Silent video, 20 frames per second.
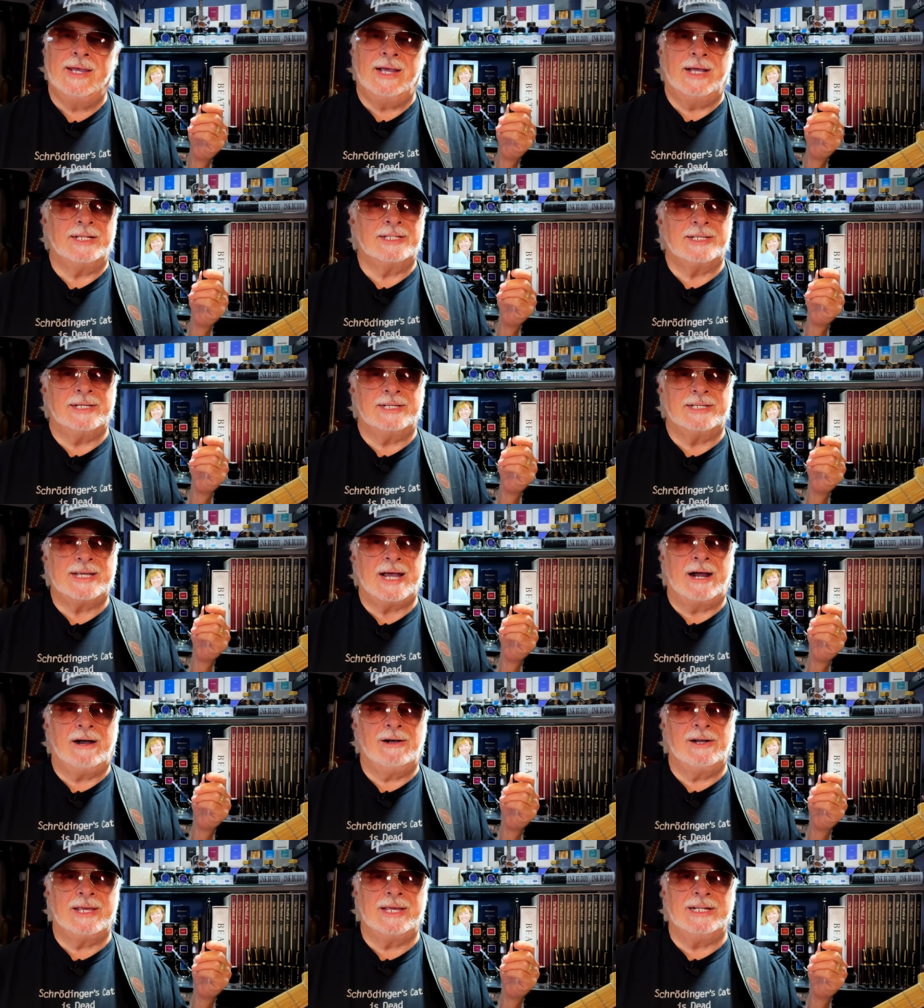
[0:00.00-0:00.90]
It's
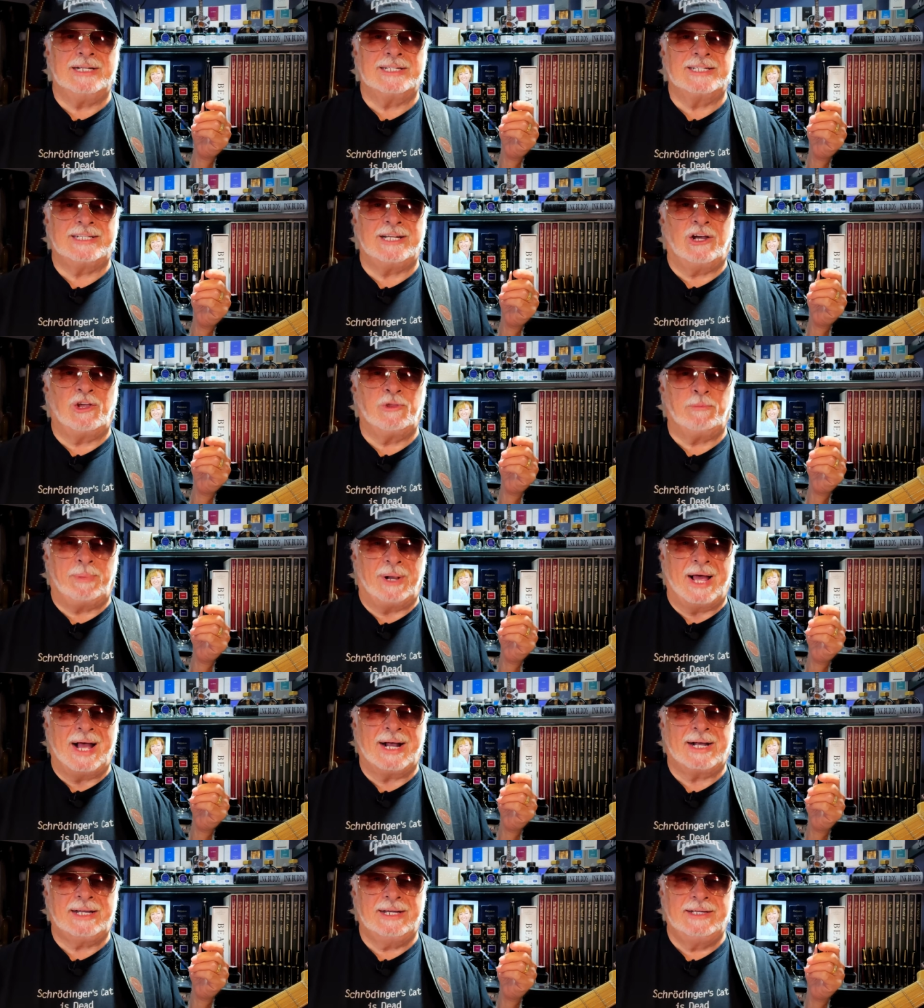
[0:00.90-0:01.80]
entirely in stealth
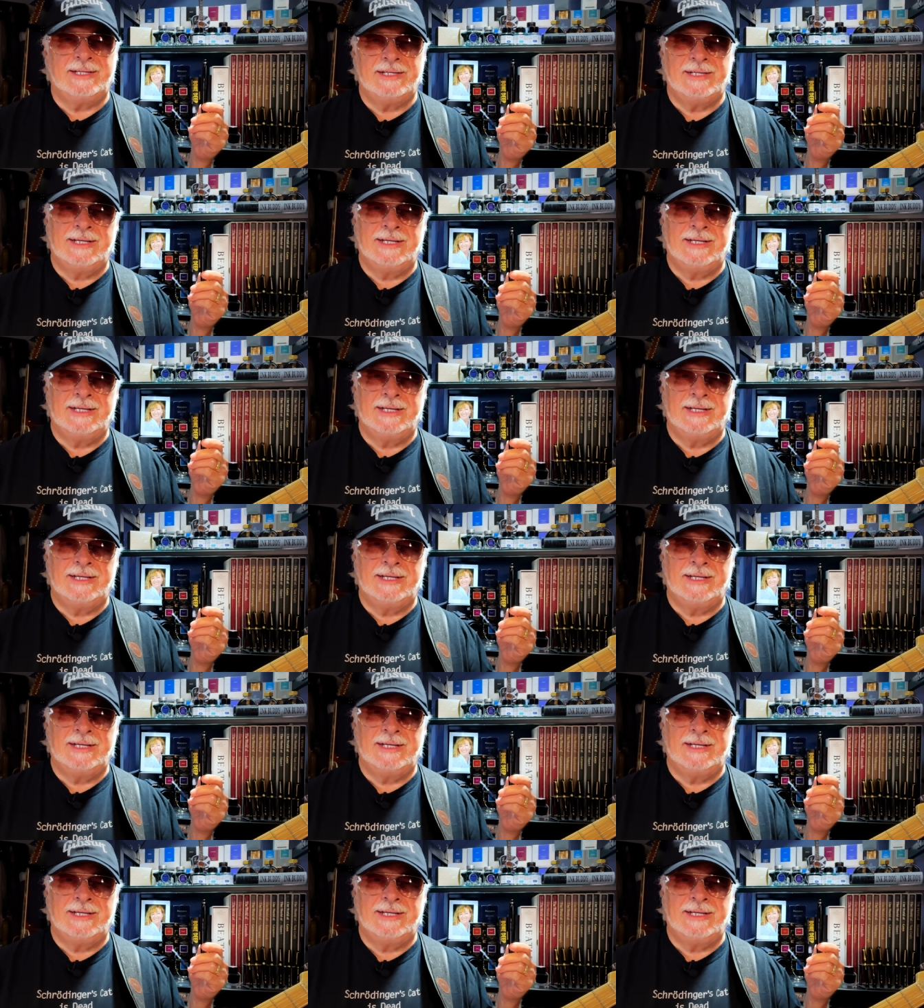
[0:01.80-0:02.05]
black,